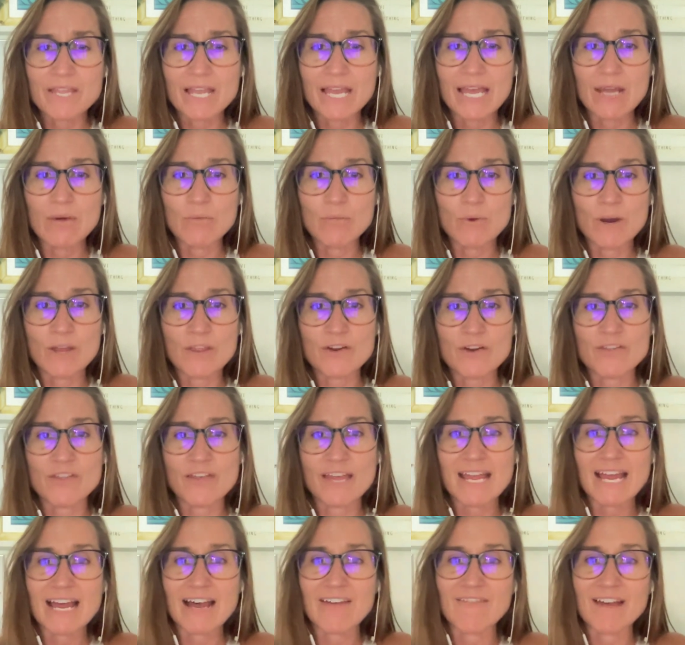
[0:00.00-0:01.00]
and whether
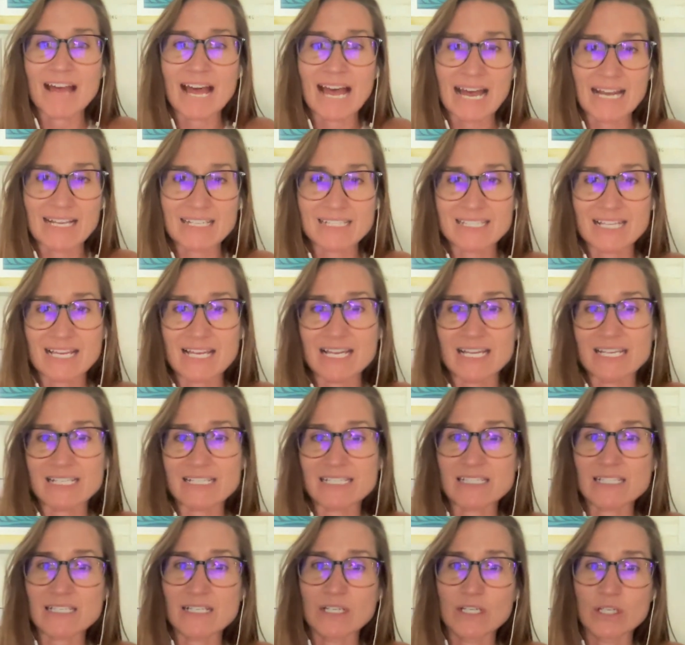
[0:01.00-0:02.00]
they have
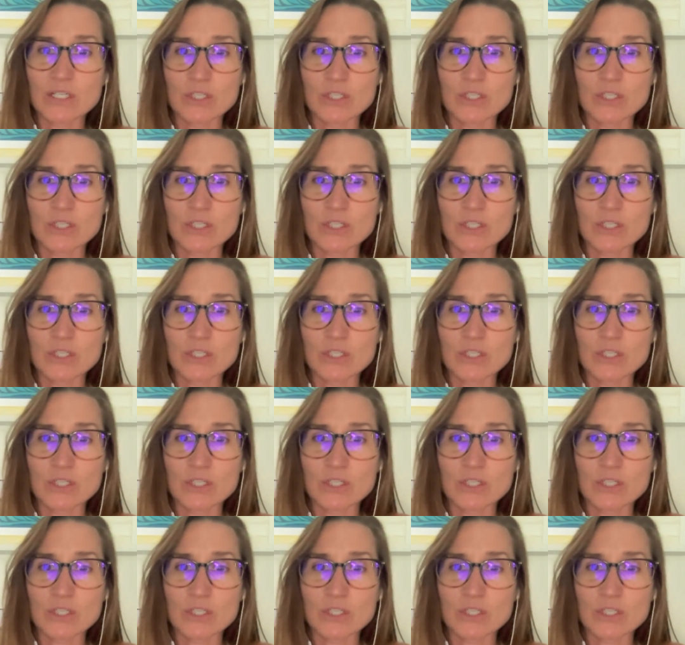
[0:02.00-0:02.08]
access